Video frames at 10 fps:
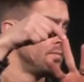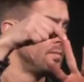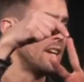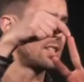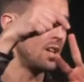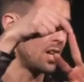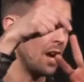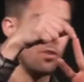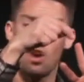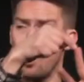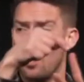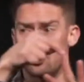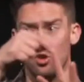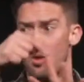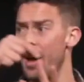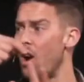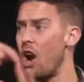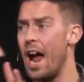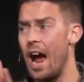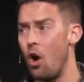That's gonna govern our household no matter
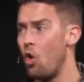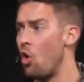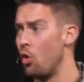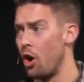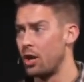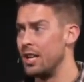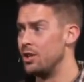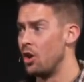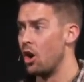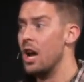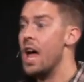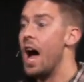how old our kids are.